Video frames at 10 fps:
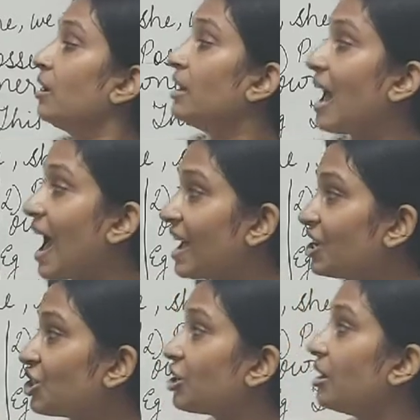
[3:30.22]

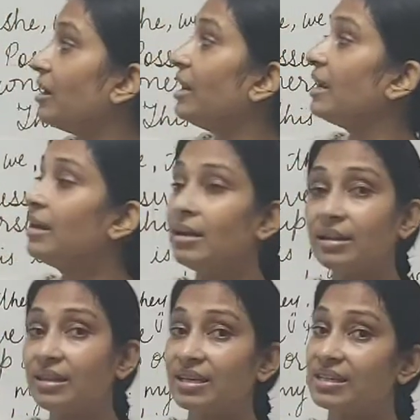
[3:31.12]
Dash
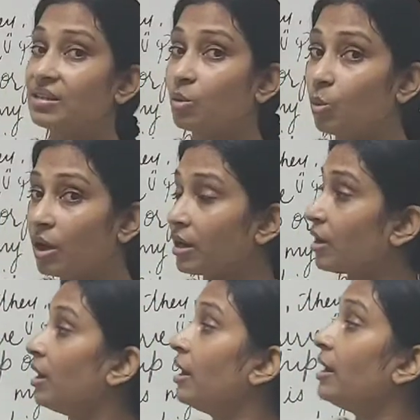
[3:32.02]
did this work.
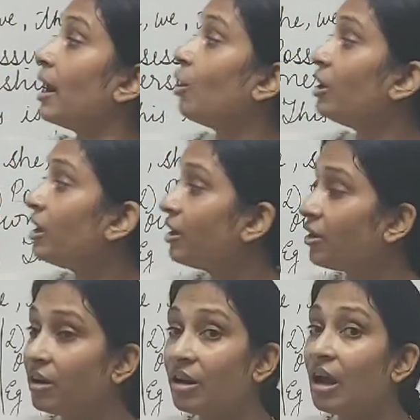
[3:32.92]
Now
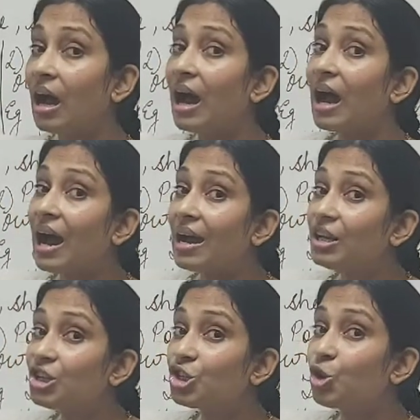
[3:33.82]
here,
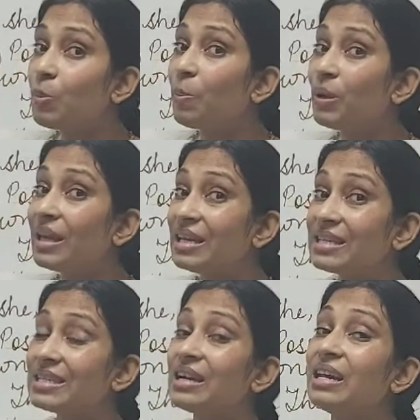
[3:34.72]
I should
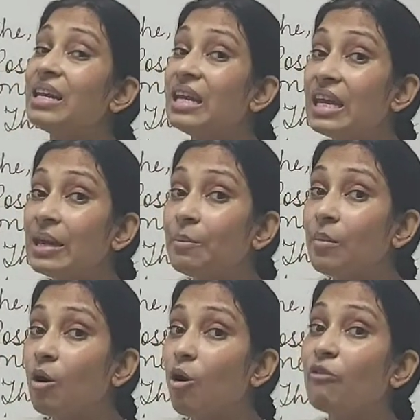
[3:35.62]
place a
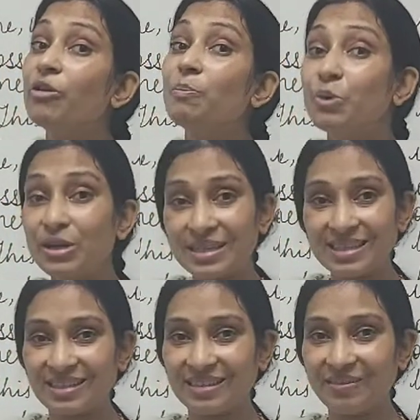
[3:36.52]
name of a
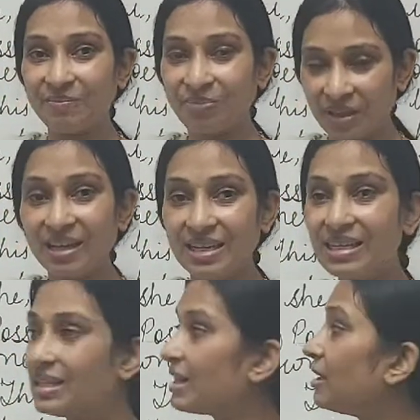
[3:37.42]
person,
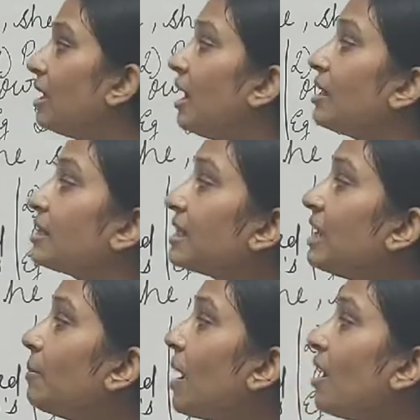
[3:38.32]
isn't it?
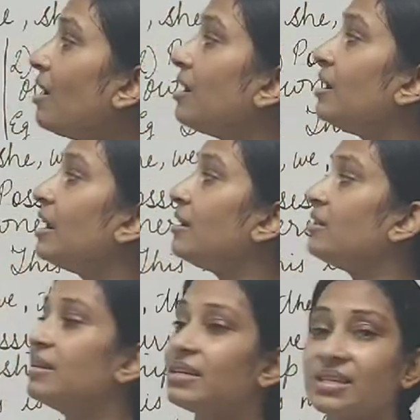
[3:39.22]
Seema
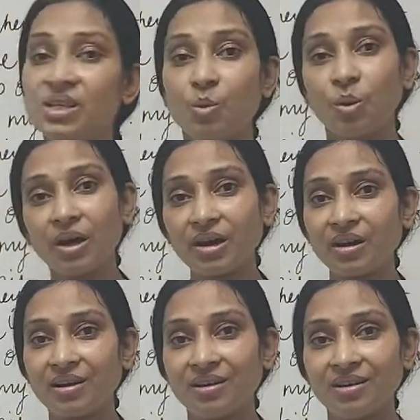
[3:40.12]
did this work.